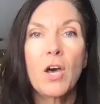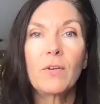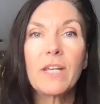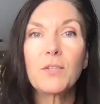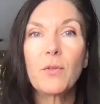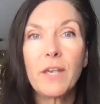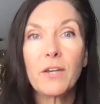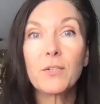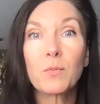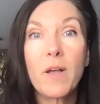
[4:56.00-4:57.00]
Okay, so
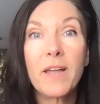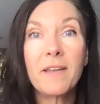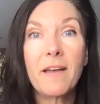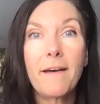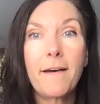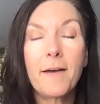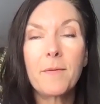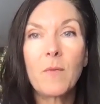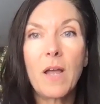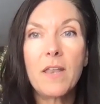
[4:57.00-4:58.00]
there's one.
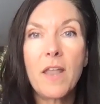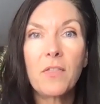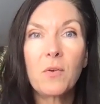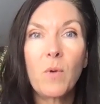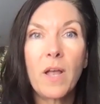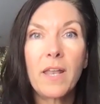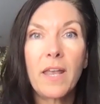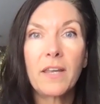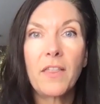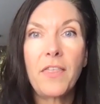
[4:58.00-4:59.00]
Another one I
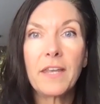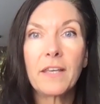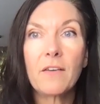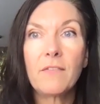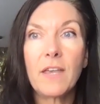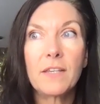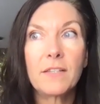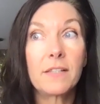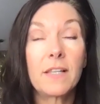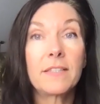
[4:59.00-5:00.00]
could think of
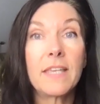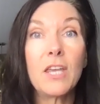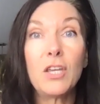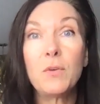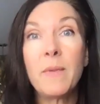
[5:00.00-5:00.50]
is, let's say you